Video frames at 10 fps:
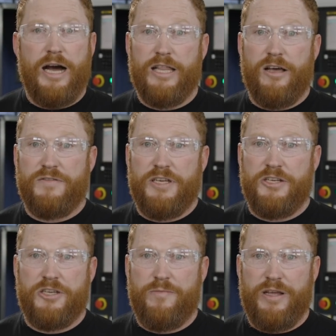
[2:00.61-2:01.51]
I love
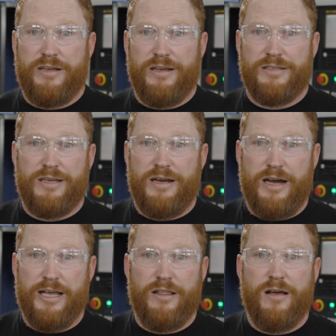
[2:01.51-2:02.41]
teaching because
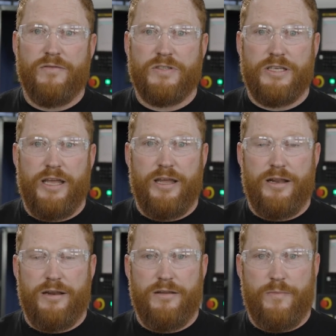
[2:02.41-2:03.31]
I love
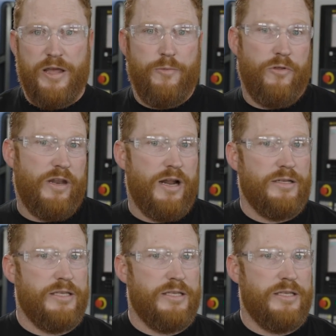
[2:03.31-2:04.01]
seeing the people that I